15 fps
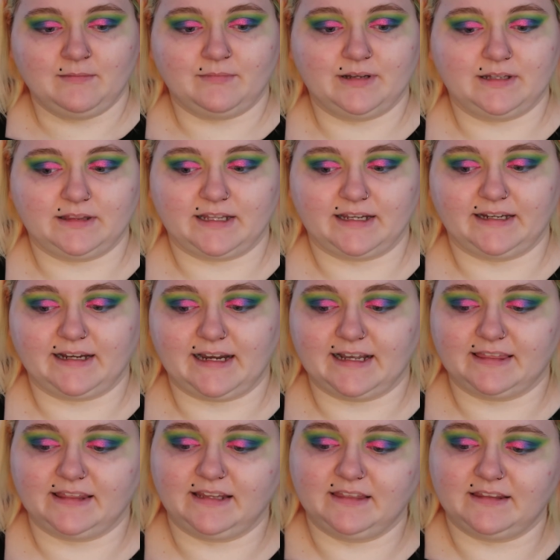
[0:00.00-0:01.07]
But, like,
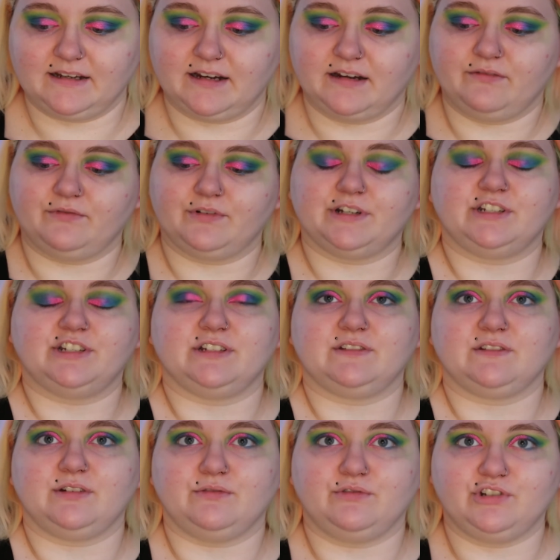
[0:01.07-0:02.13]
I think the coverage
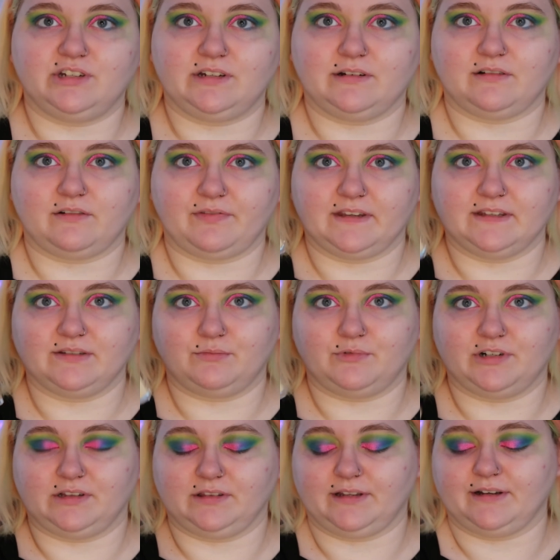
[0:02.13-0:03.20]
is too sheer on this
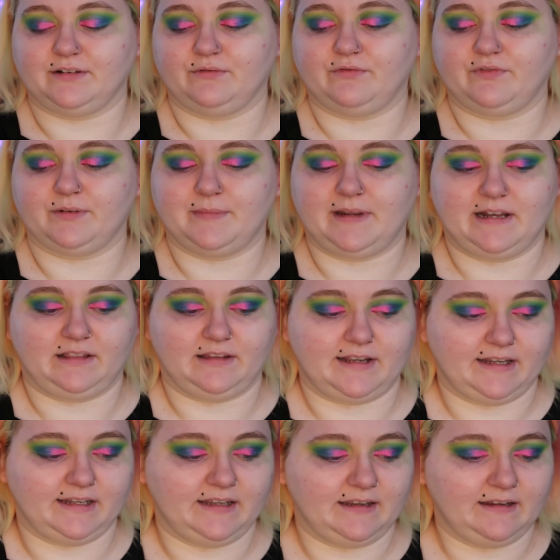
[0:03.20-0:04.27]
one alone for me to
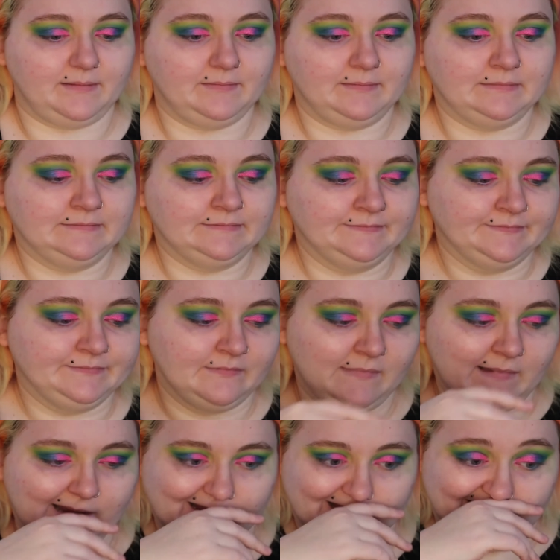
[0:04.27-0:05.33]
like it.
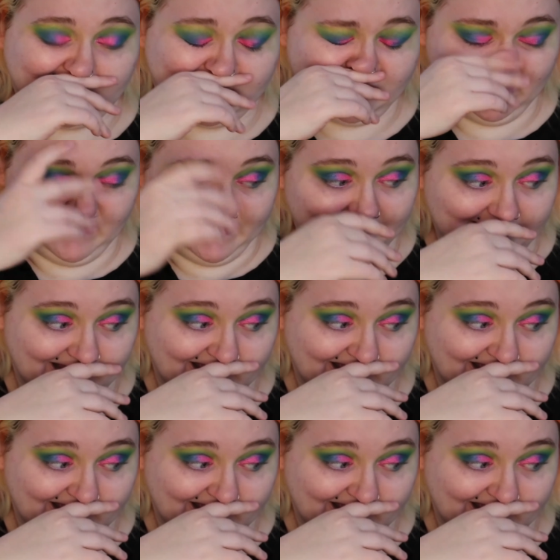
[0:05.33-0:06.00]
So,